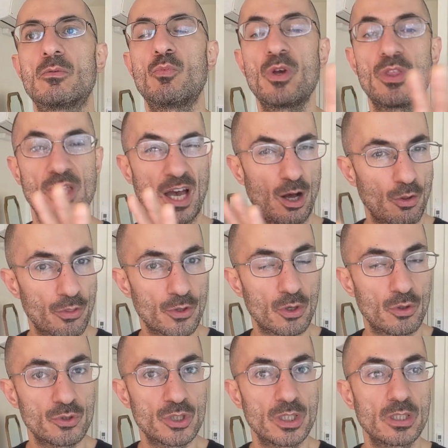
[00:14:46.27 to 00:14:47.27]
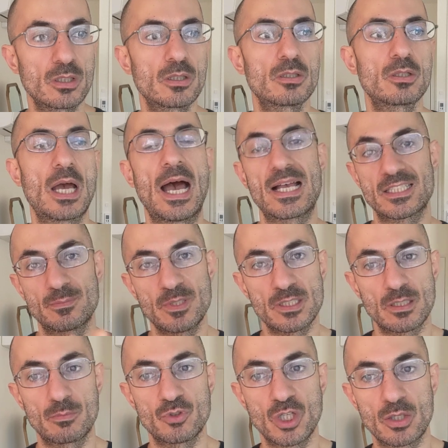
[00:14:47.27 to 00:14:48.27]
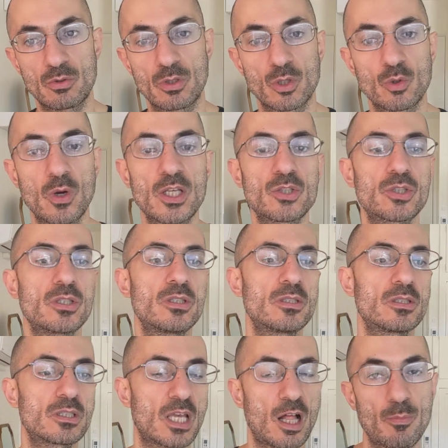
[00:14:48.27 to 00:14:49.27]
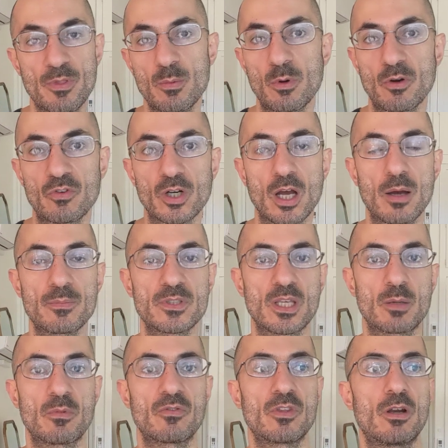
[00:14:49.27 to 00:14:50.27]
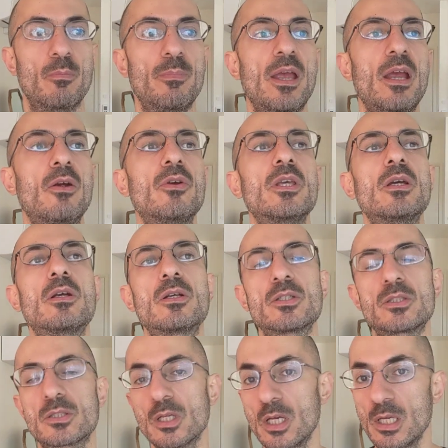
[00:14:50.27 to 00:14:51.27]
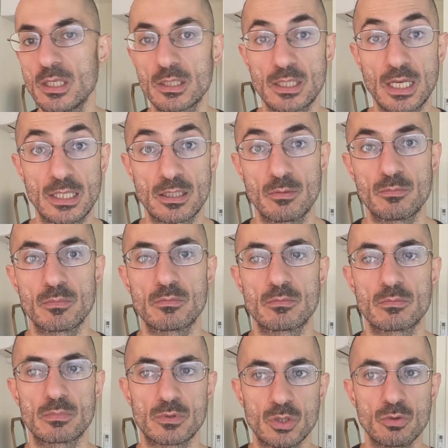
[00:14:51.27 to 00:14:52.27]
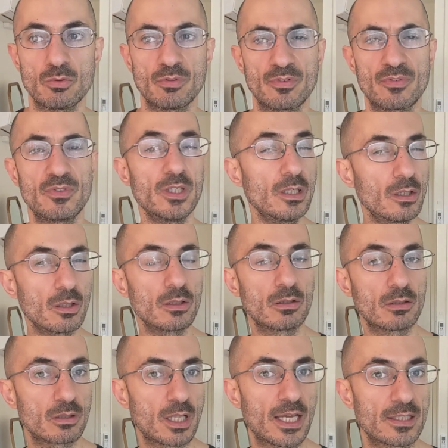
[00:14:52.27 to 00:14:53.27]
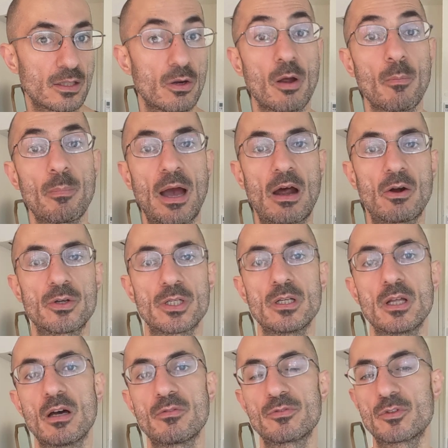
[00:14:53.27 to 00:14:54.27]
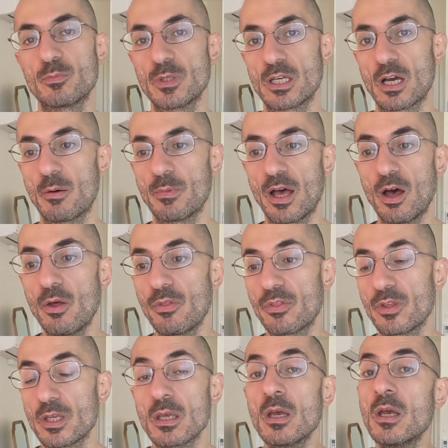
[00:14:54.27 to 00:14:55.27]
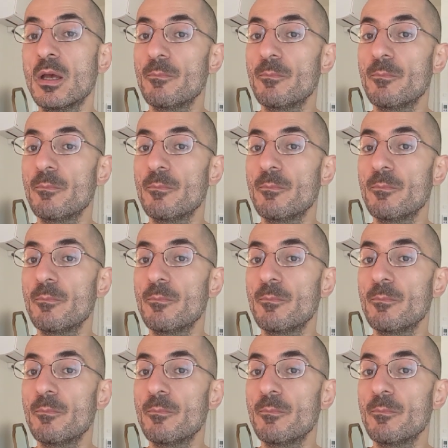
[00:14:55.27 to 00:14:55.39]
with health coaching, ask me some general questions, help them overcome some of their barriers, get them to feel like they're empowered enough to become healthy.